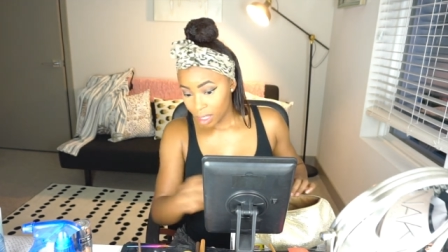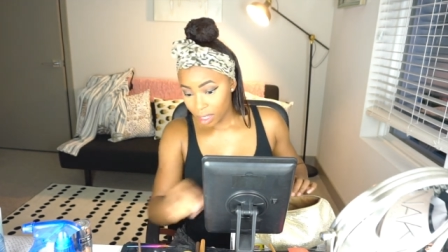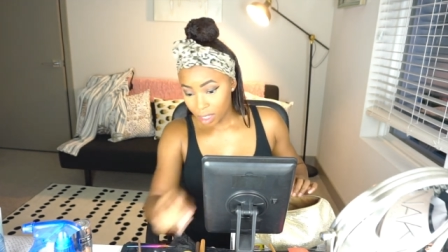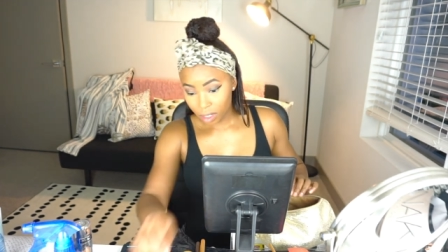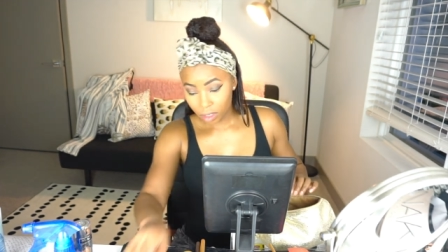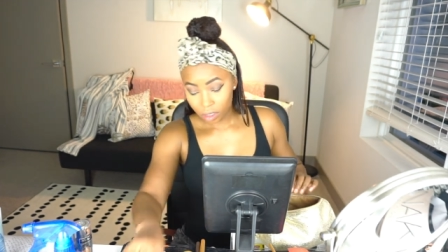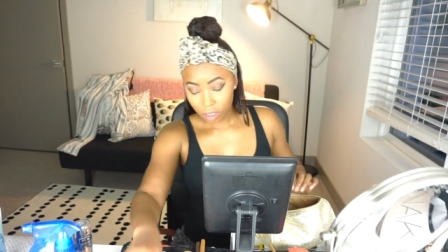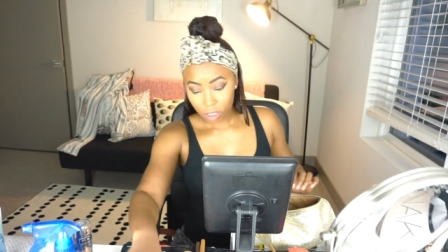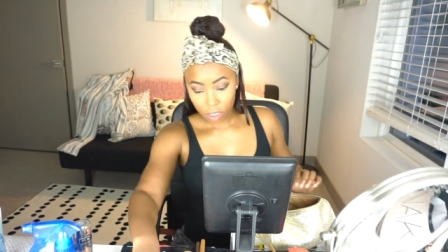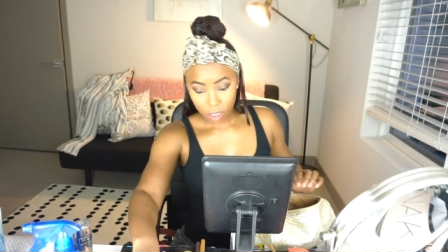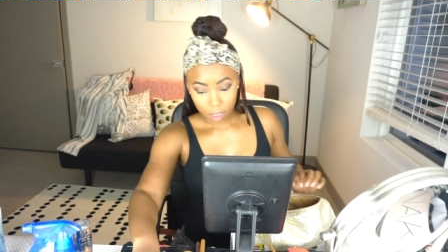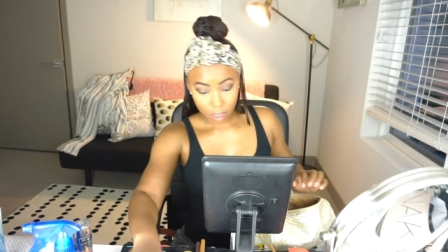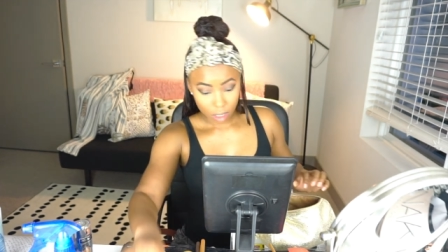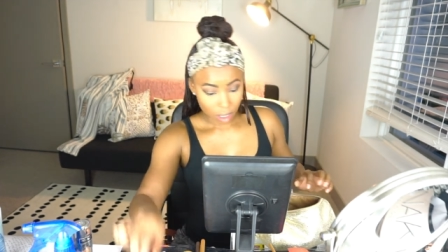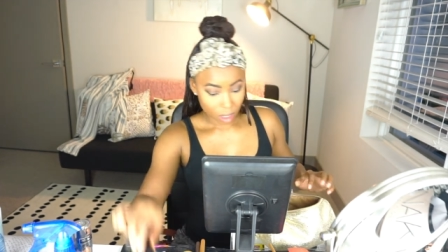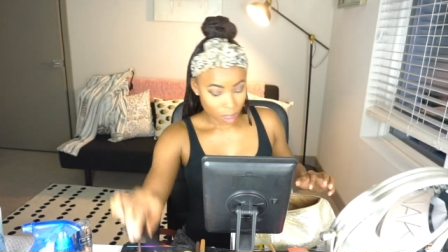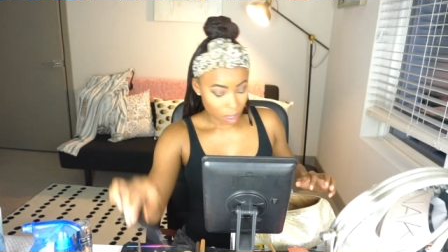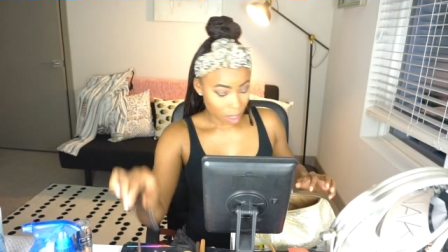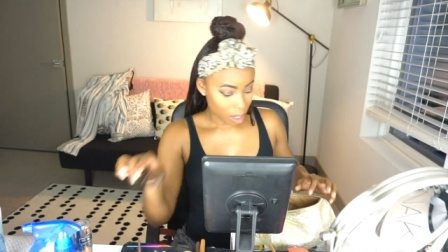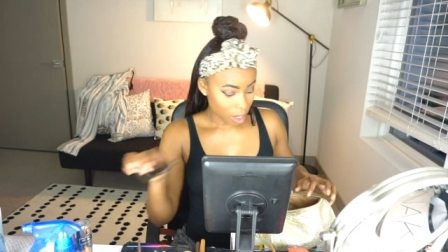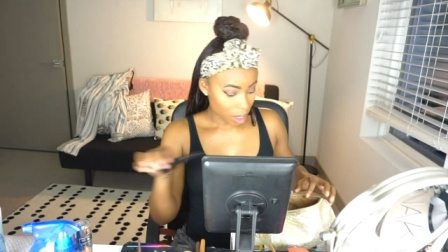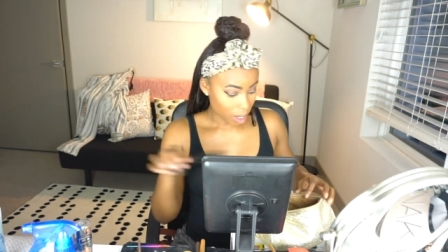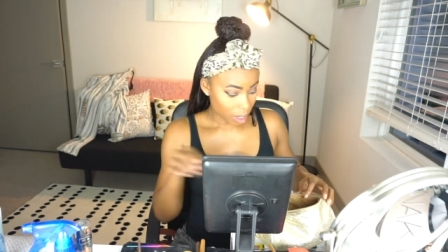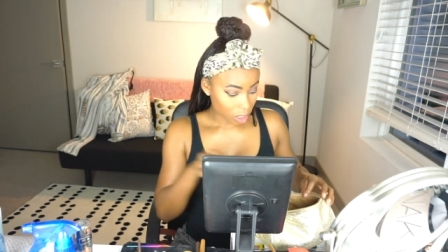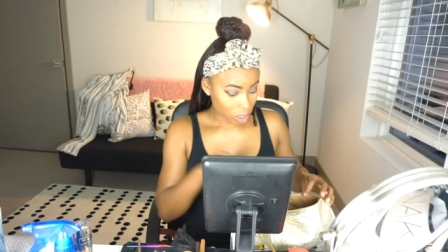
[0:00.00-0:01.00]
there's a
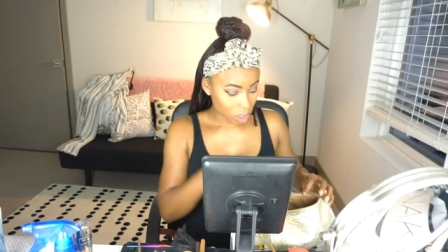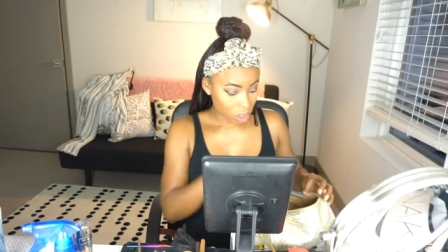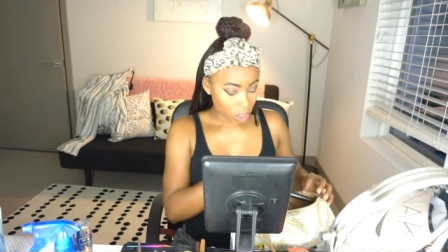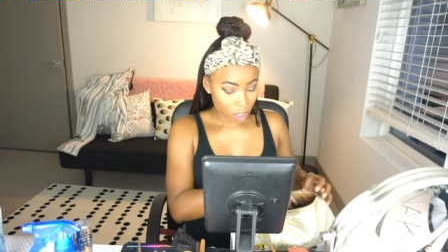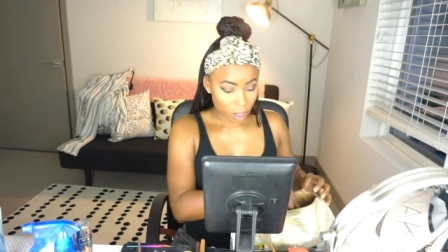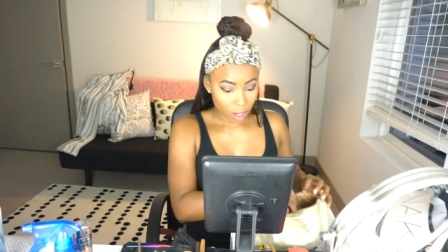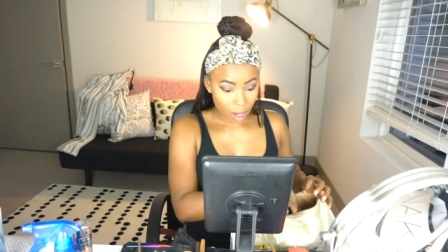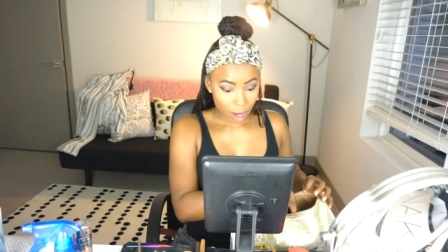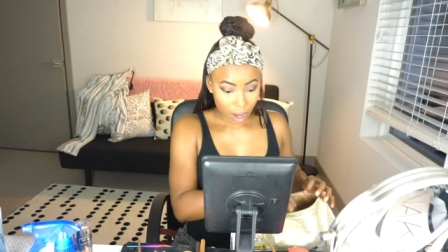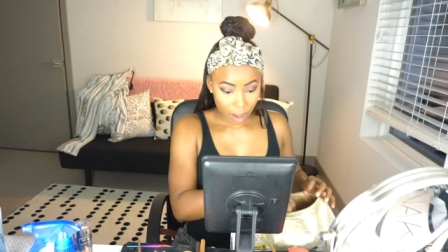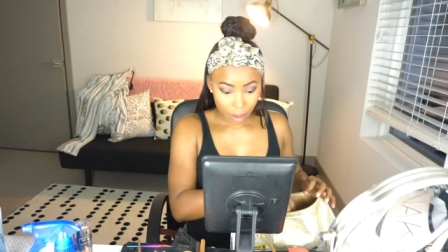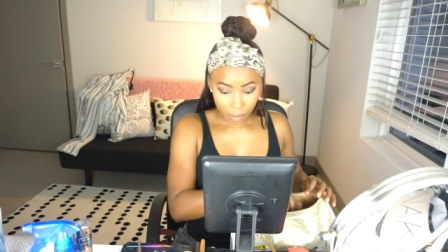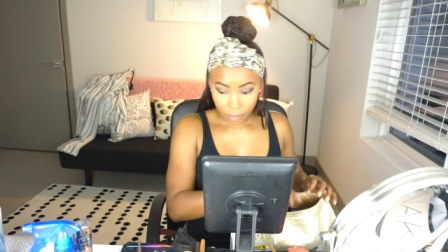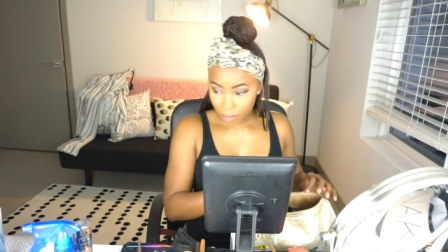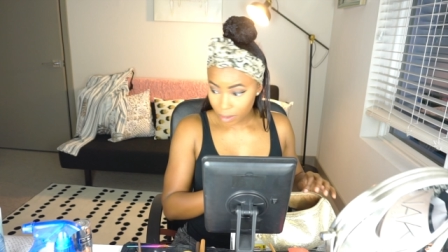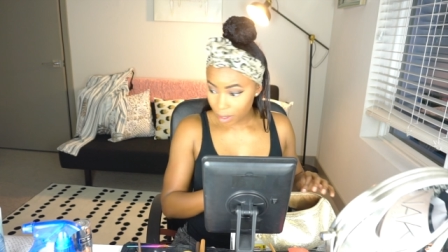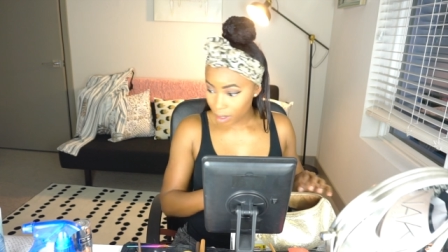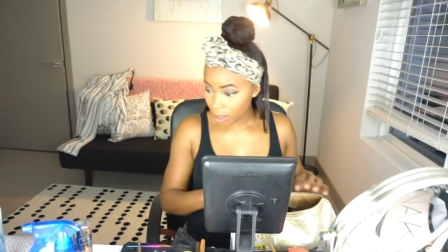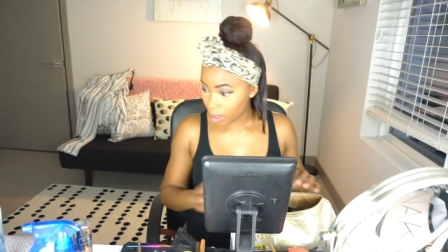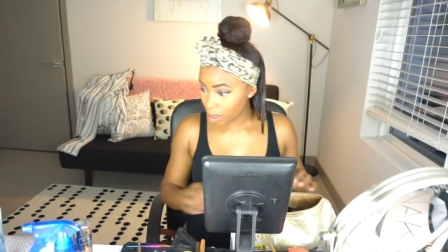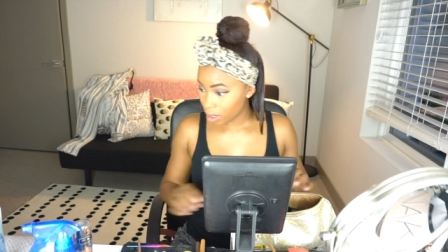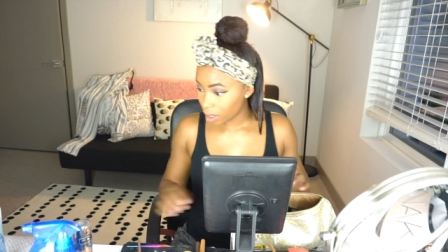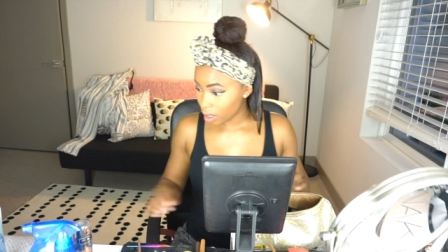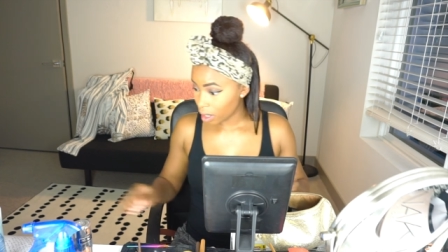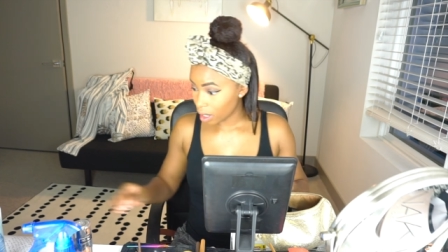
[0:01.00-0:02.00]
lot of
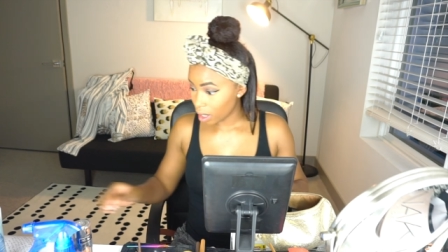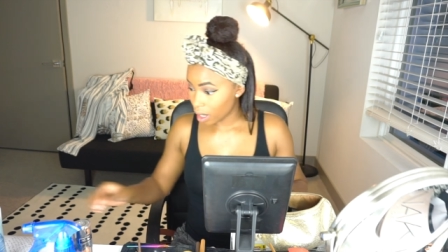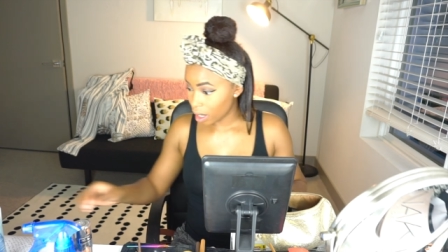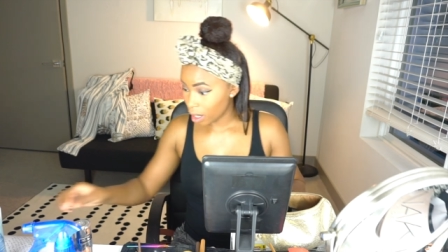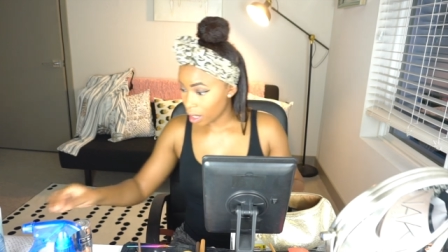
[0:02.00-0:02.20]
traffic